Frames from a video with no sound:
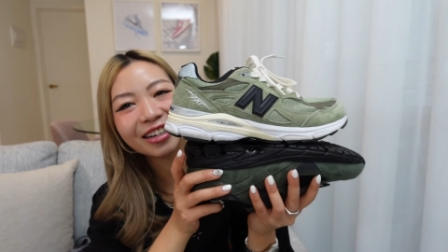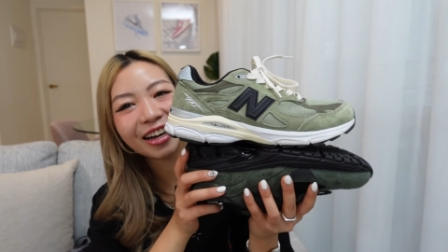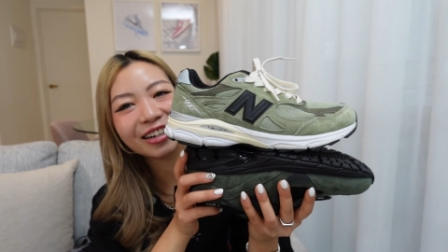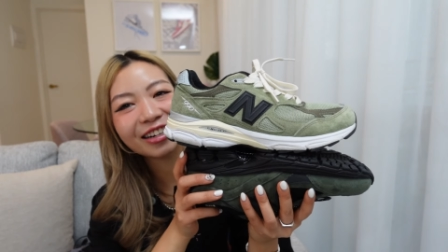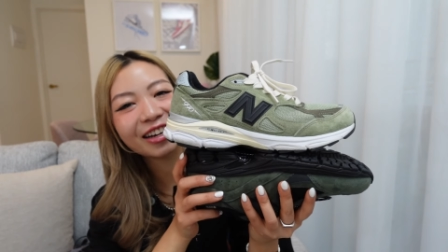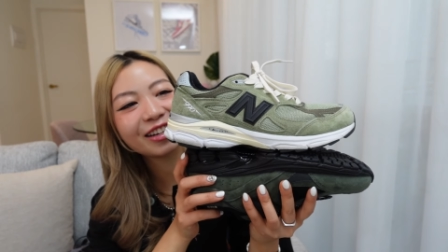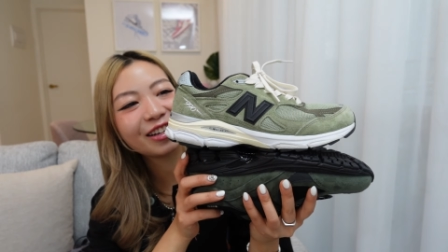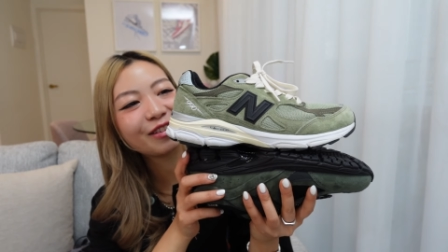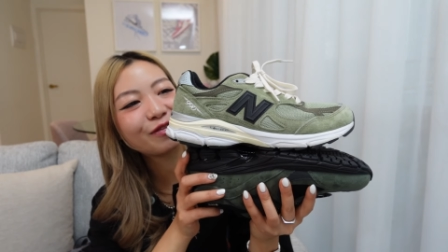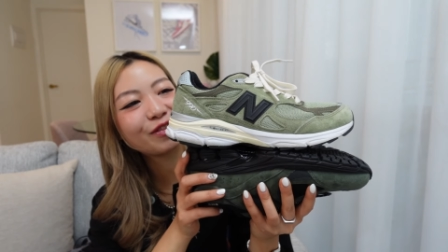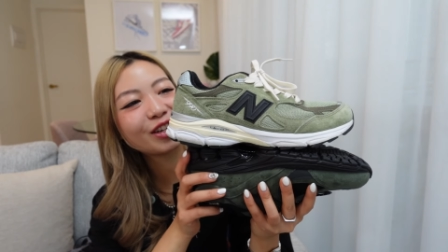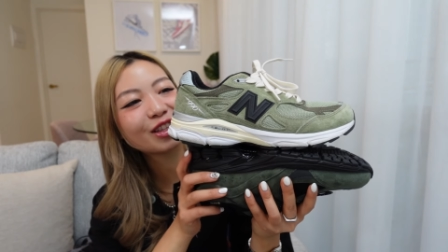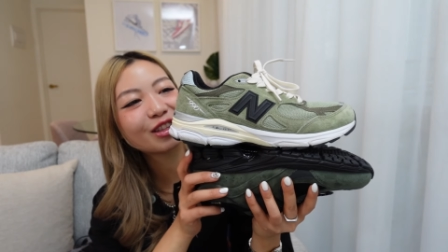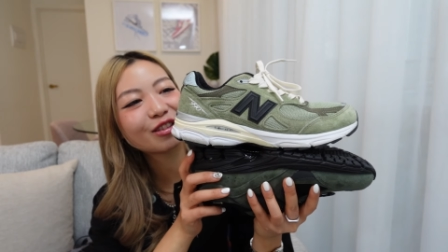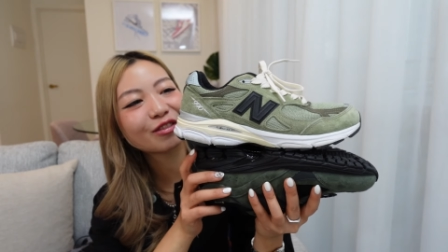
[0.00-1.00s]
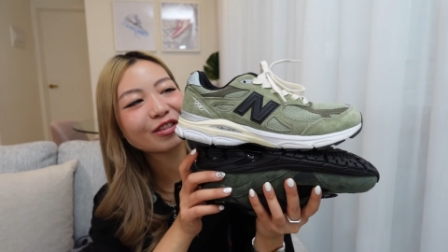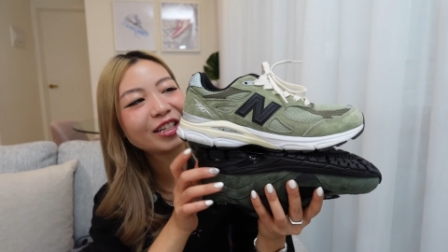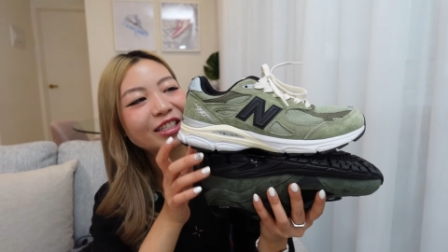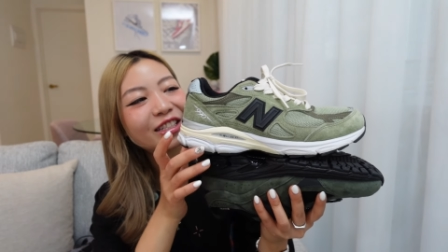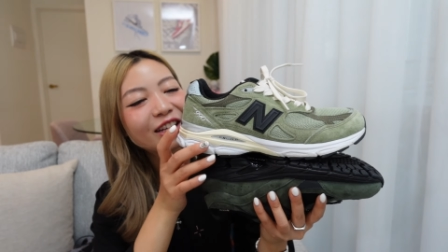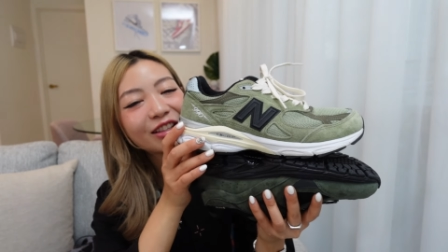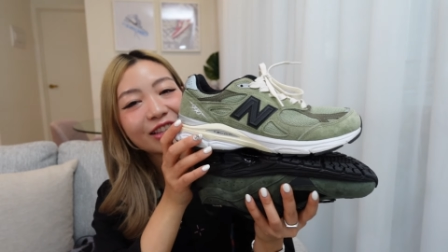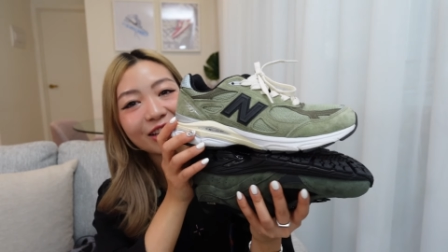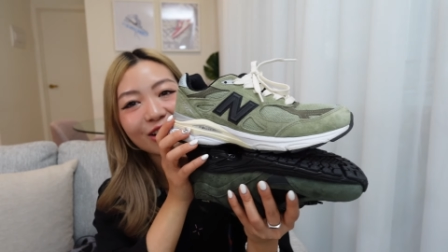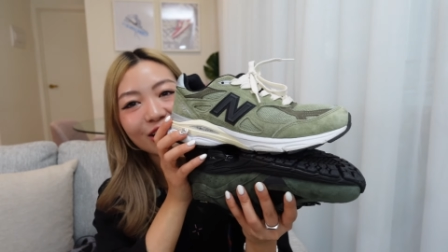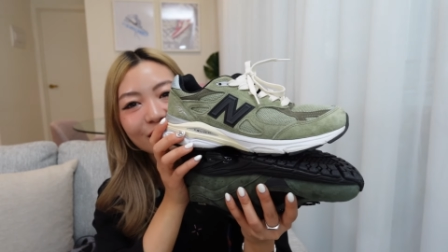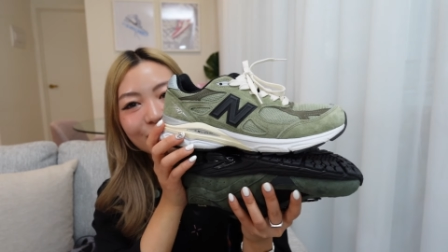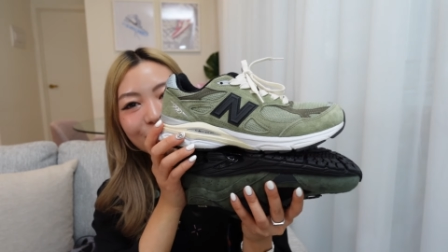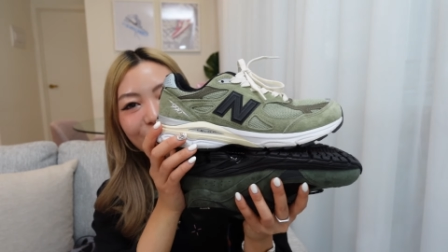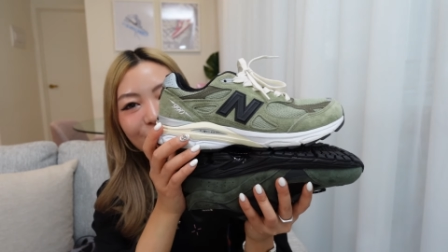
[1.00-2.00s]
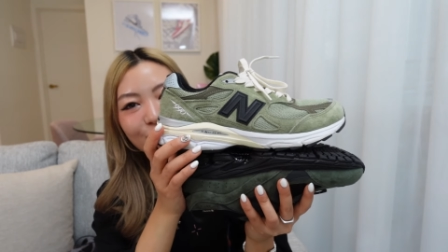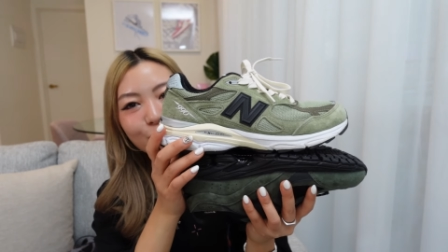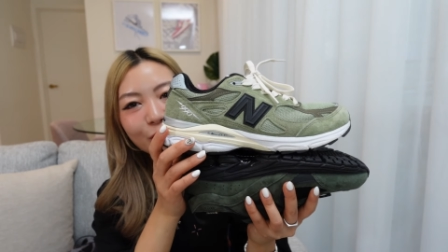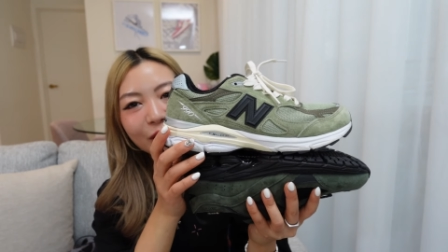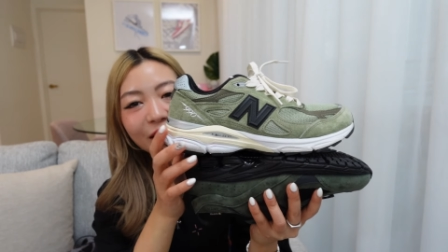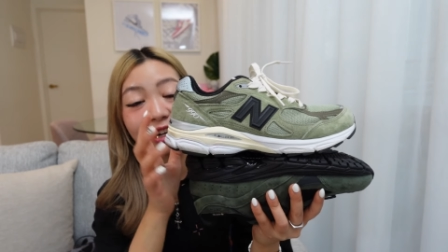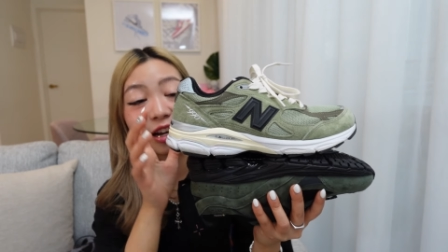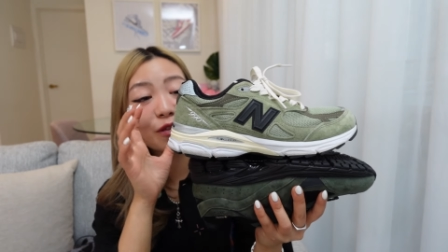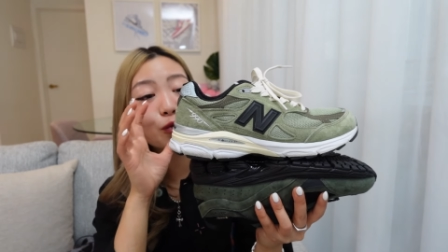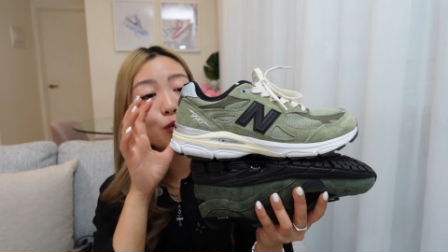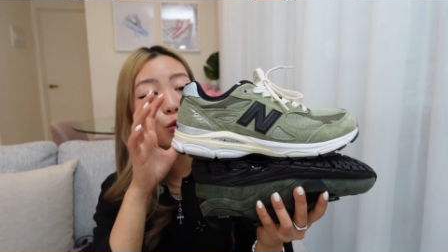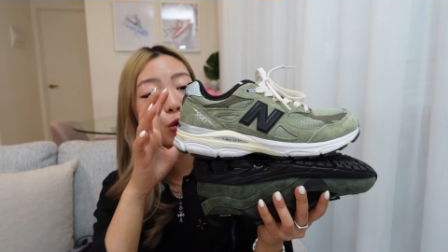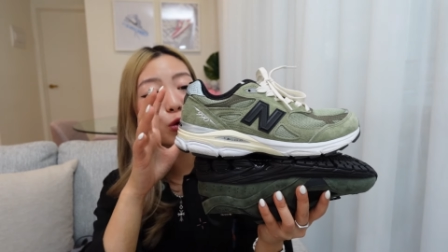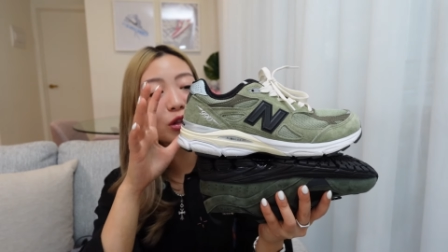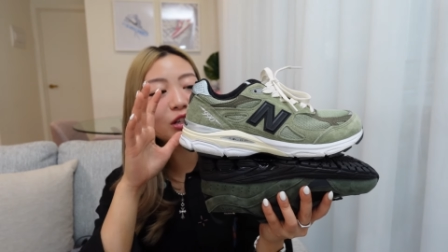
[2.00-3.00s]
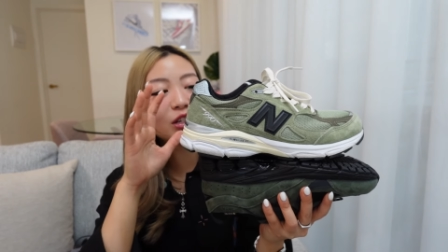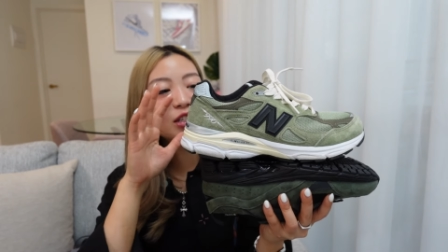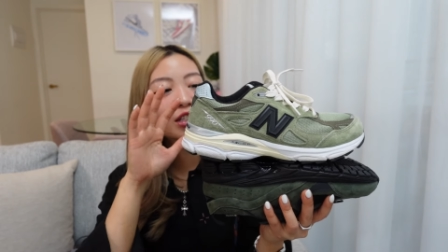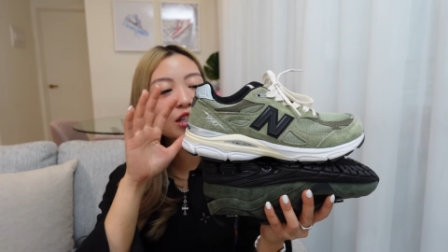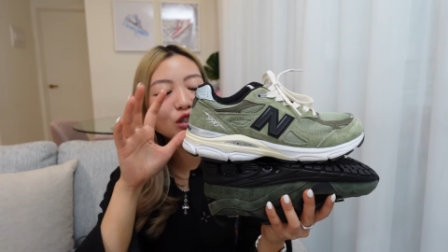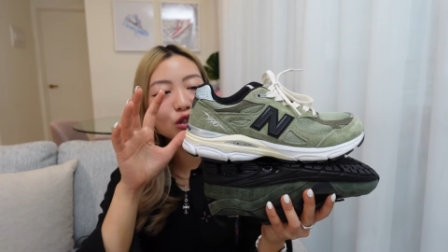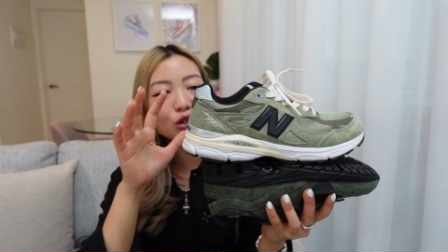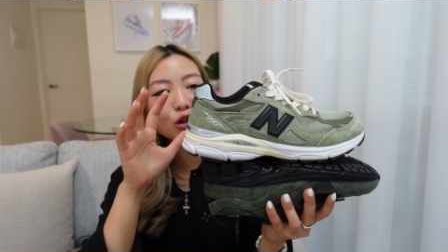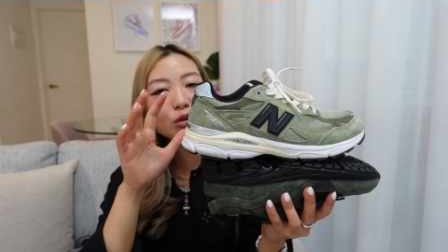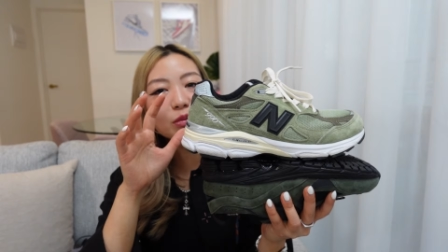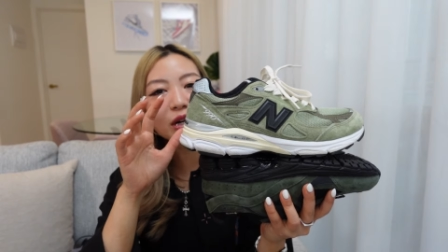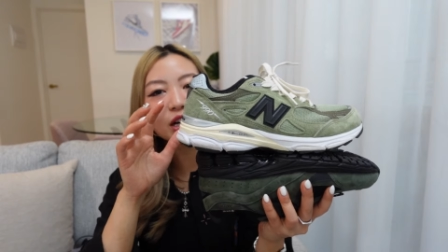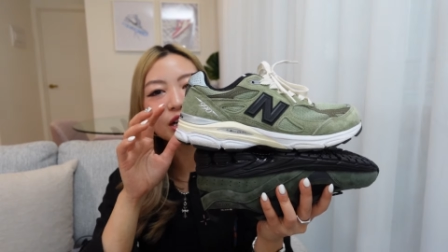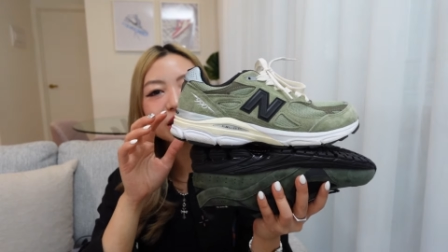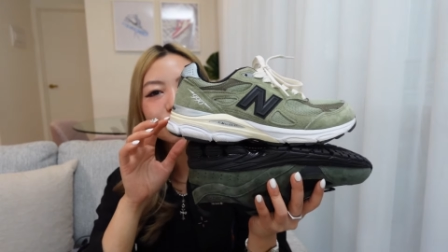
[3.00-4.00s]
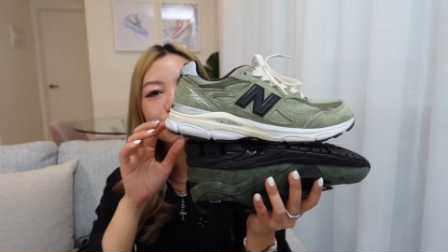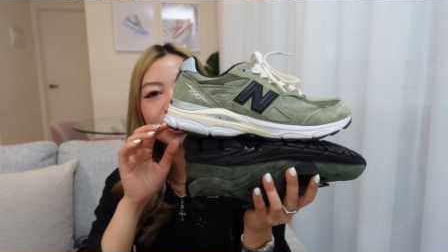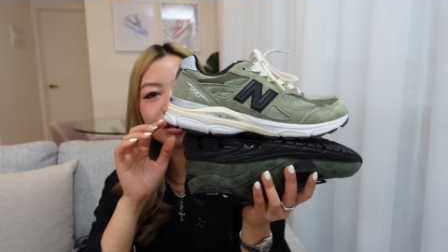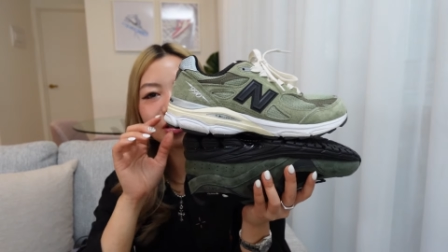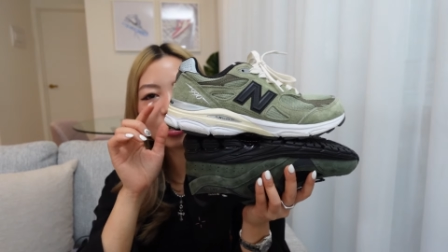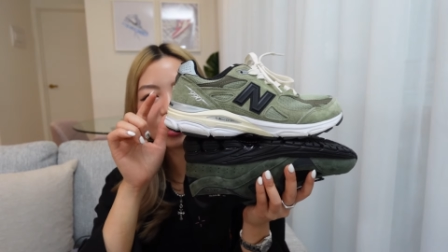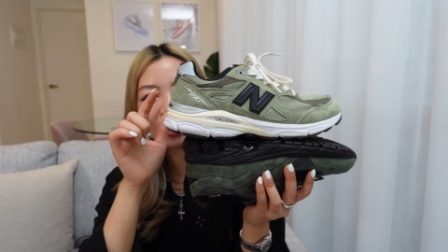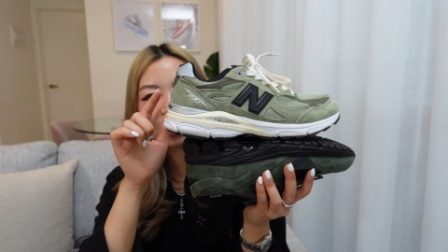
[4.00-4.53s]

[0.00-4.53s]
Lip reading: 990 V3s in the olive colorway, and I've worn these so much, but you can